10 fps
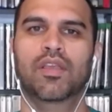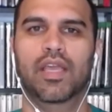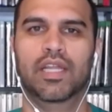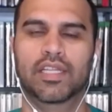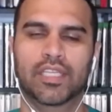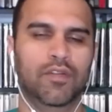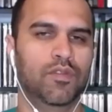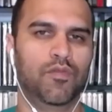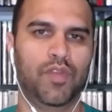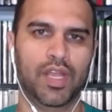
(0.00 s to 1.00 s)
and I thought it was
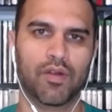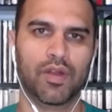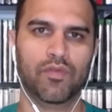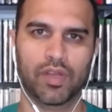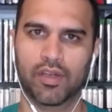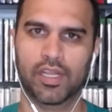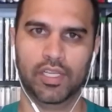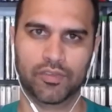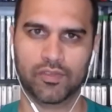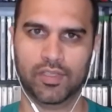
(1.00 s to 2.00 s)
very, very
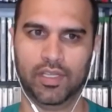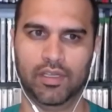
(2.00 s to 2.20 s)
interesting.